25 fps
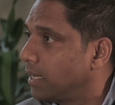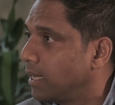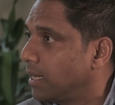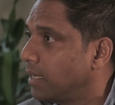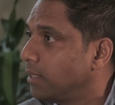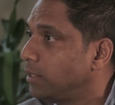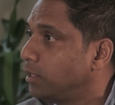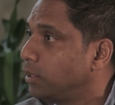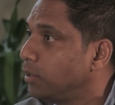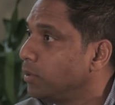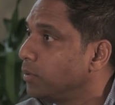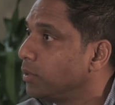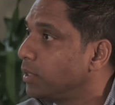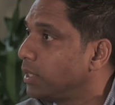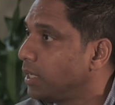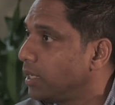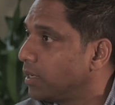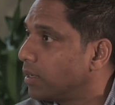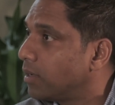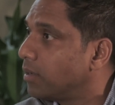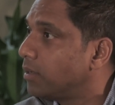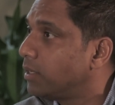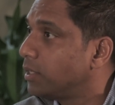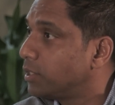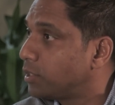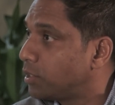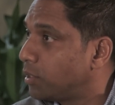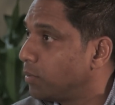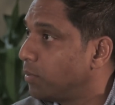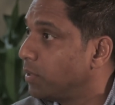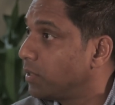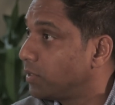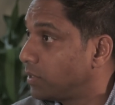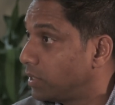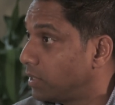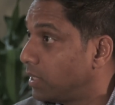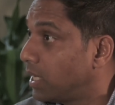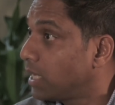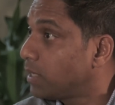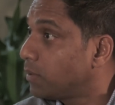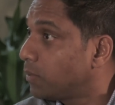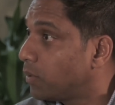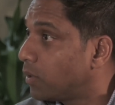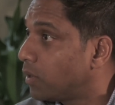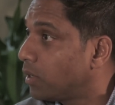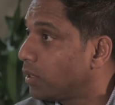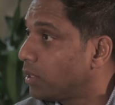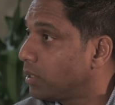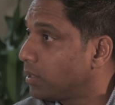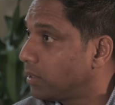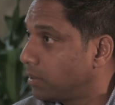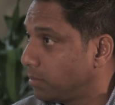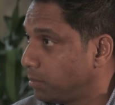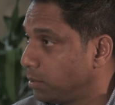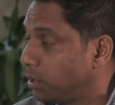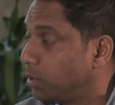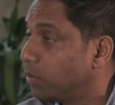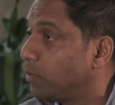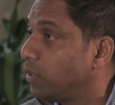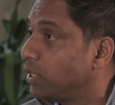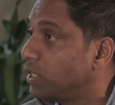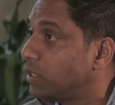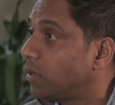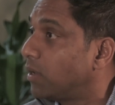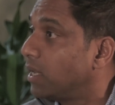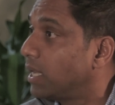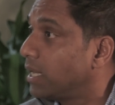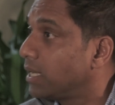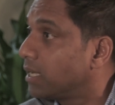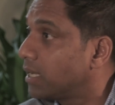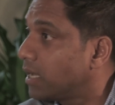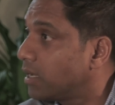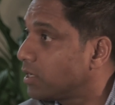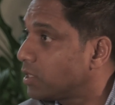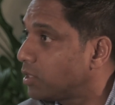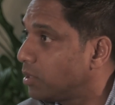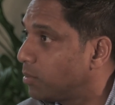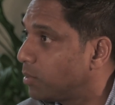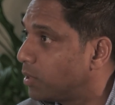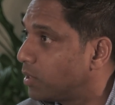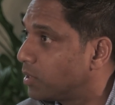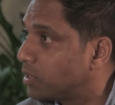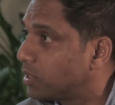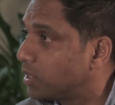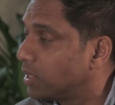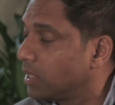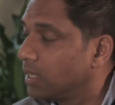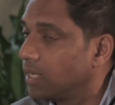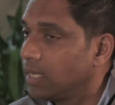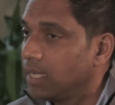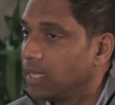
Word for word: a two-tier distribution network to reach our end customers.